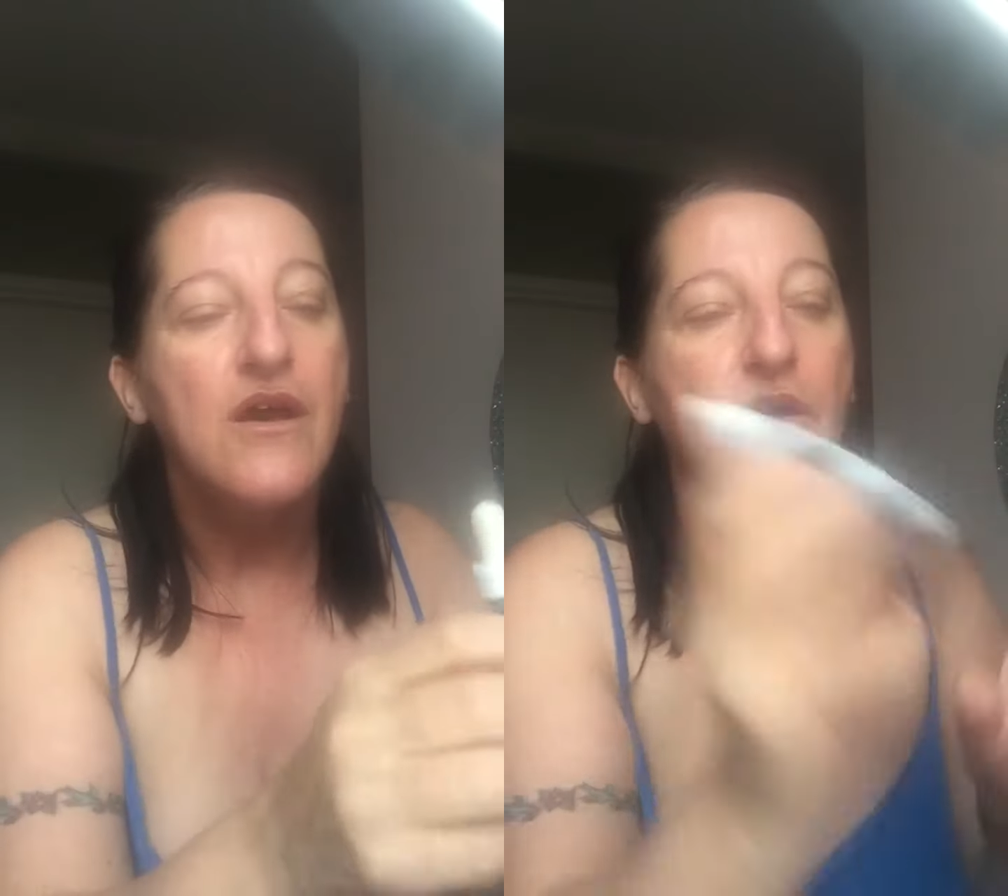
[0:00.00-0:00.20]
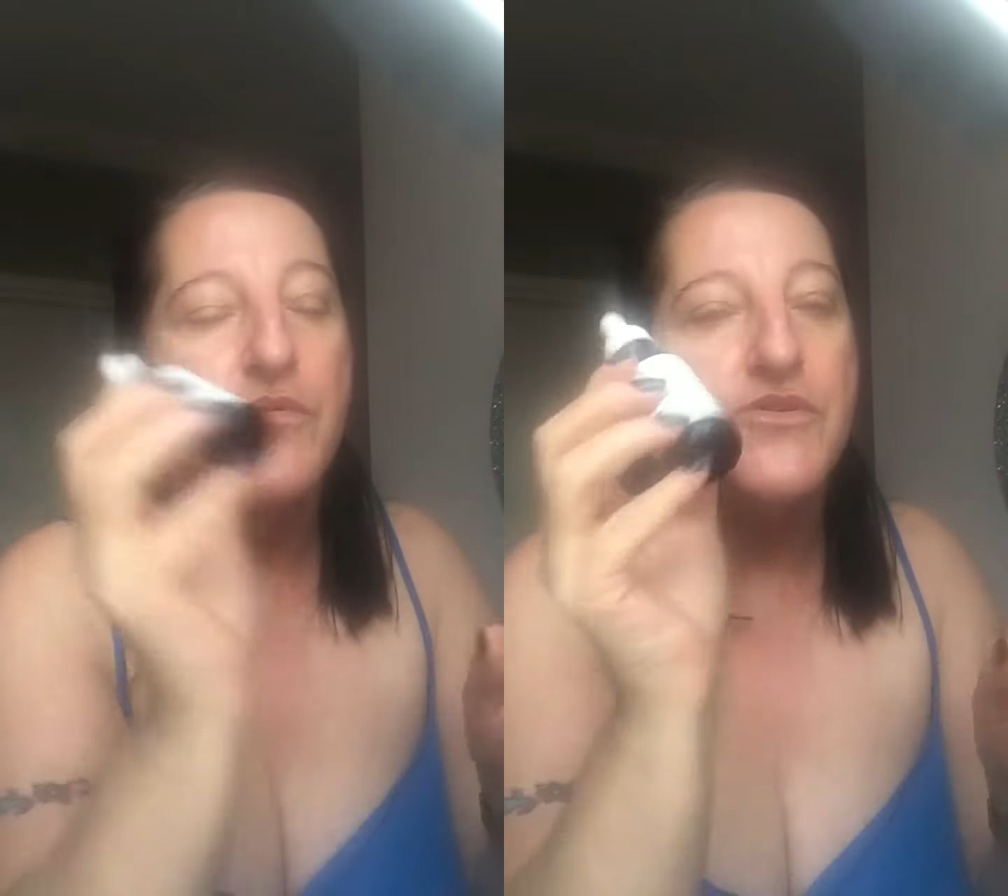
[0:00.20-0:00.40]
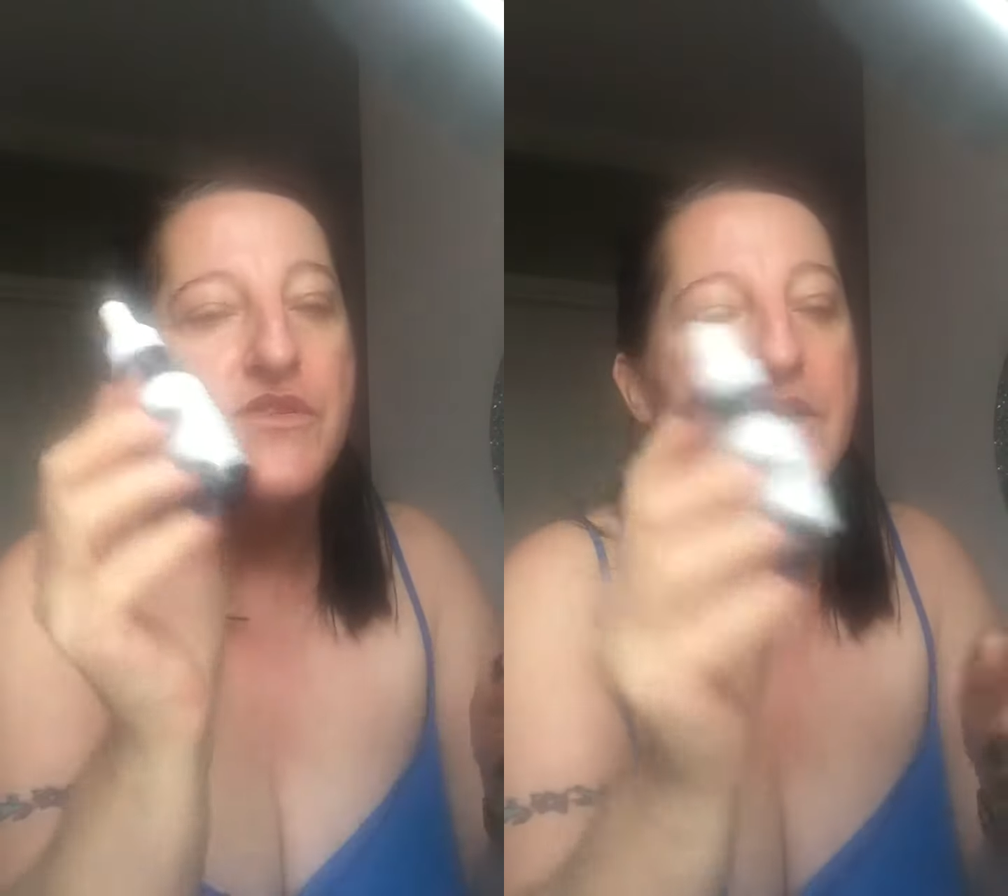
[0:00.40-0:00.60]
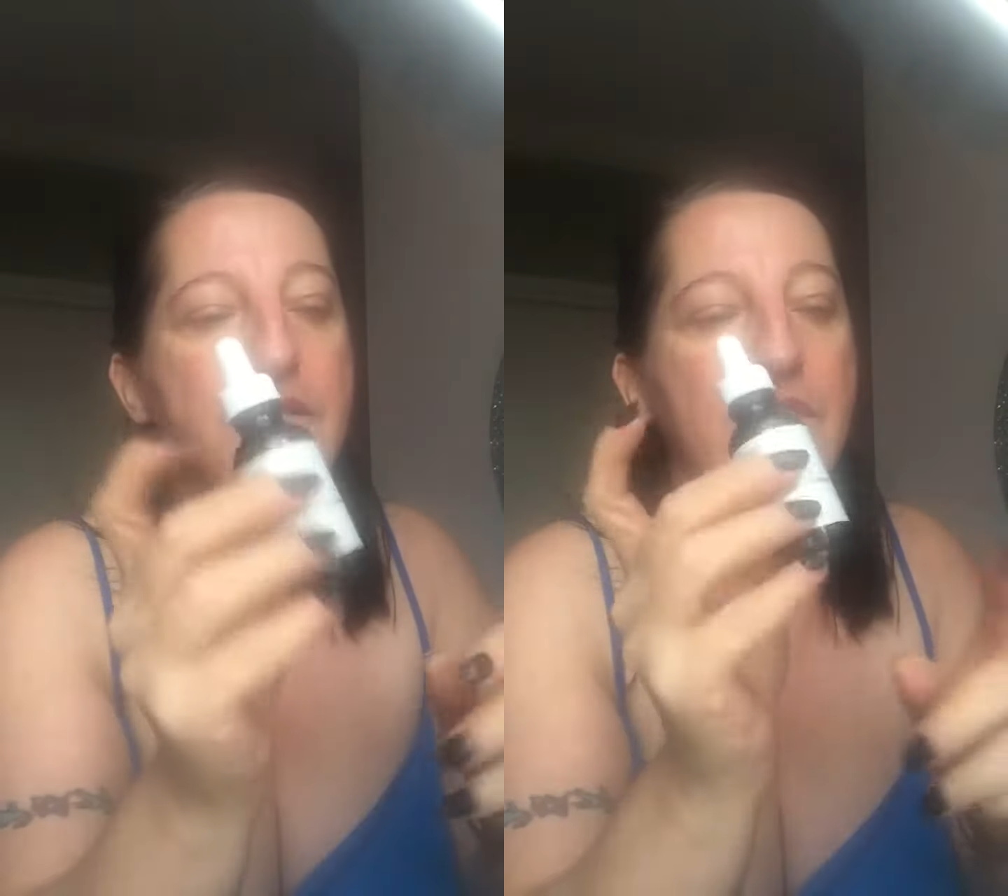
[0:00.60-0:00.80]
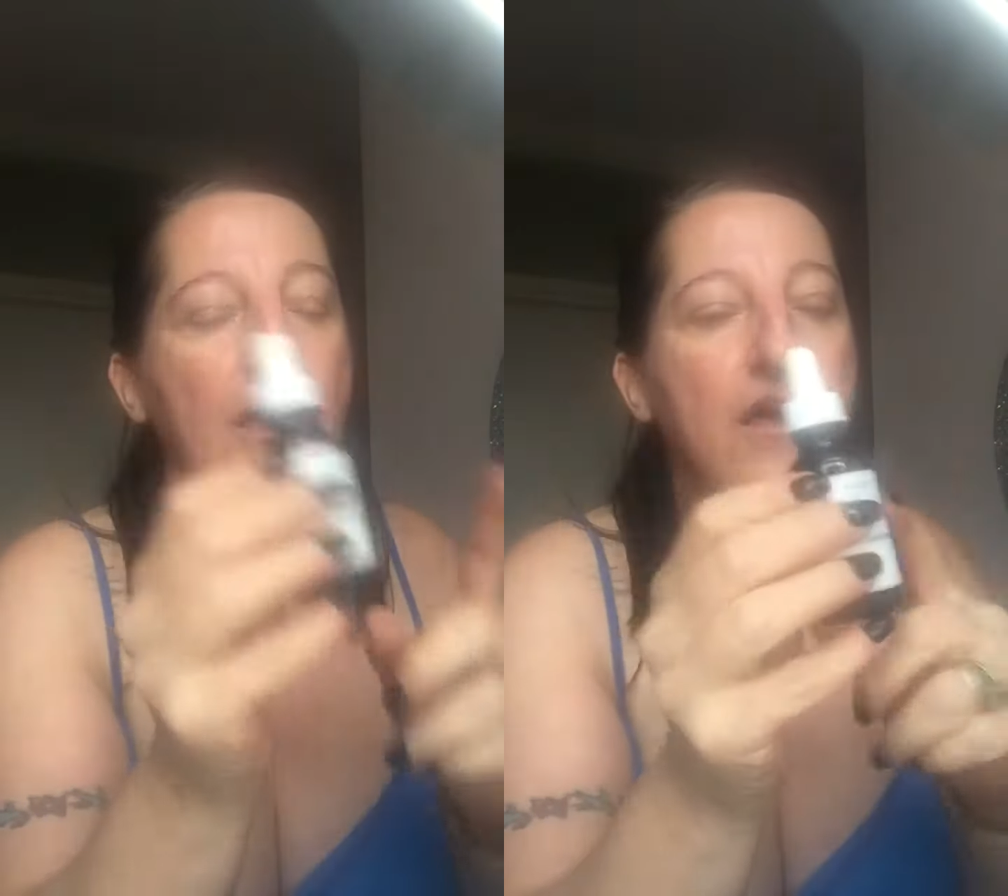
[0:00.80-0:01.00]
I put
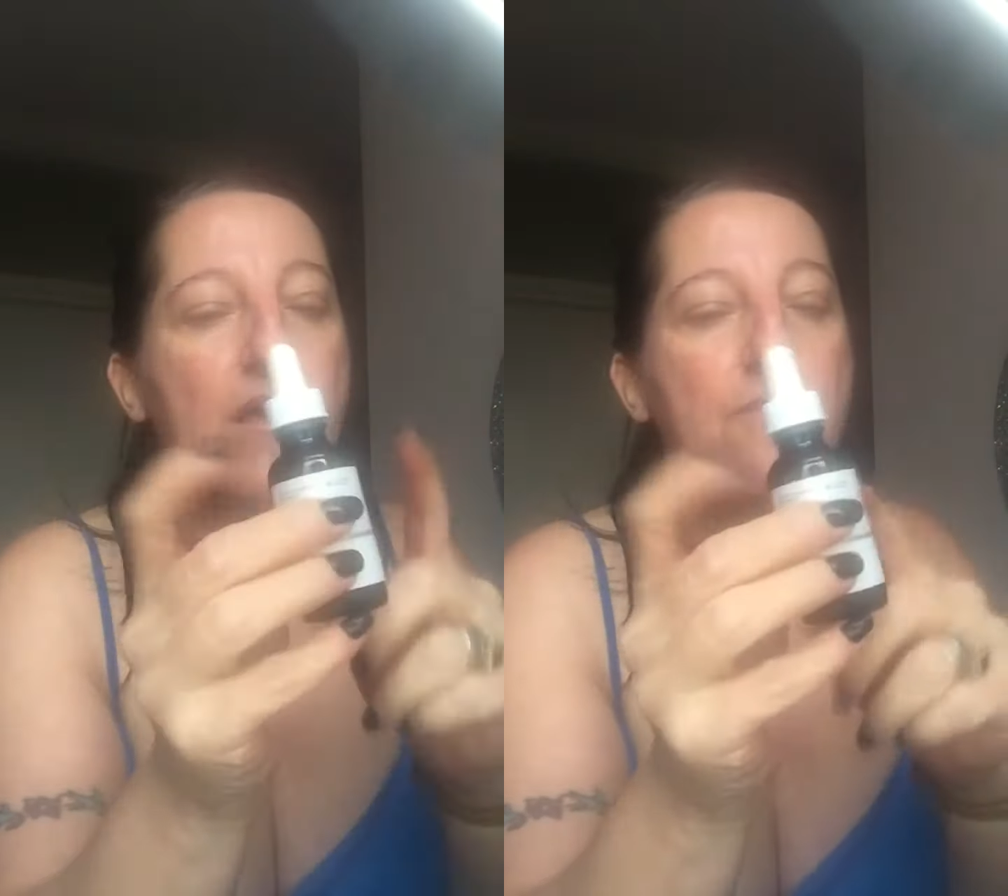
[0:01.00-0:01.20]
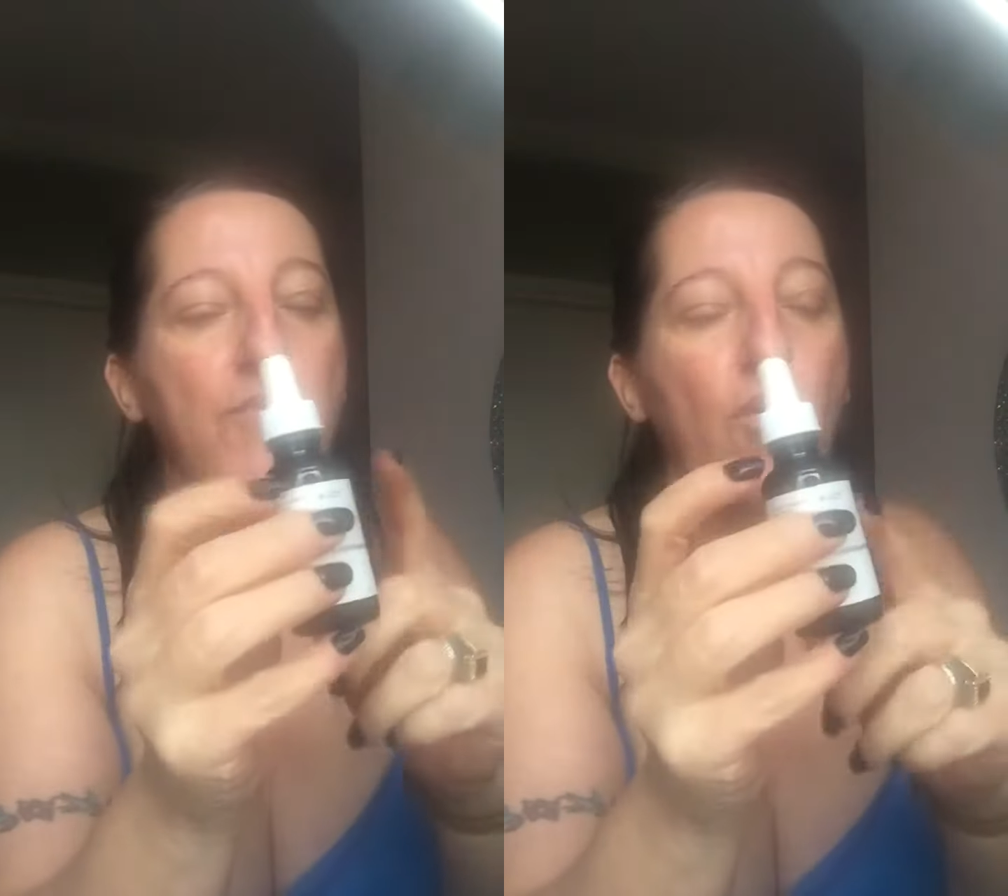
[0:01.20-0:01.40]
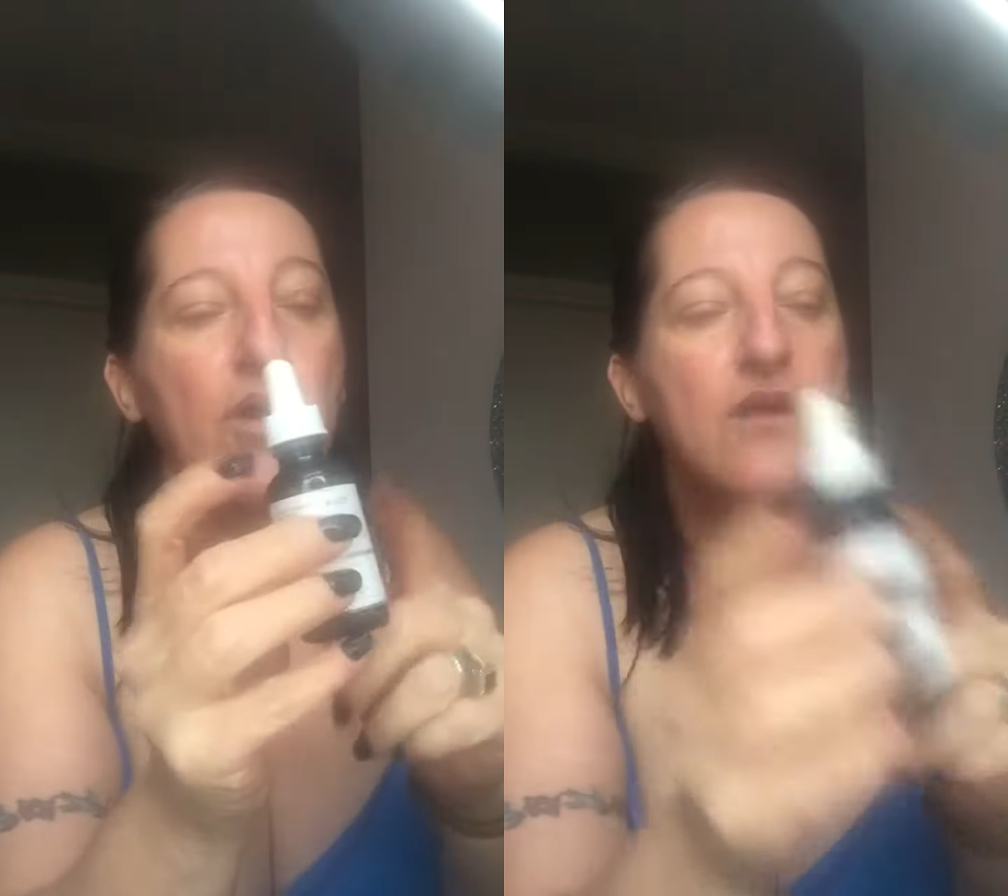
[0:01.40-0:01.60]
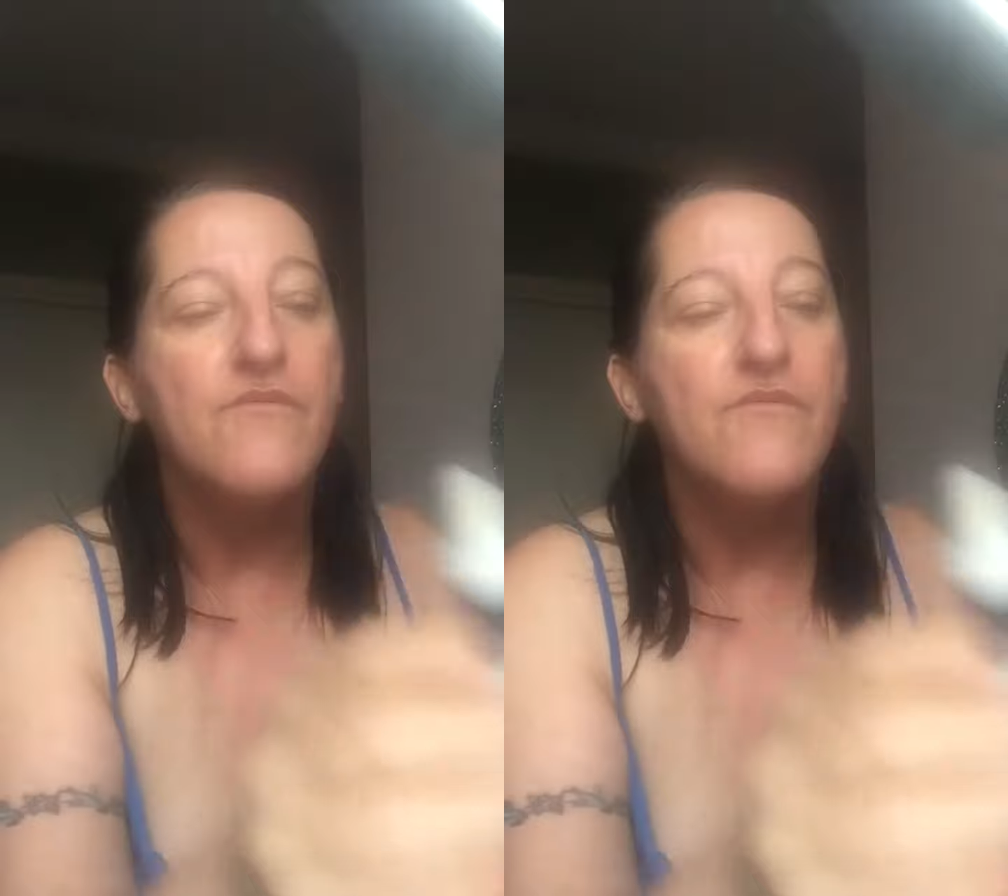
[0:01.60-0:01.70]
the oil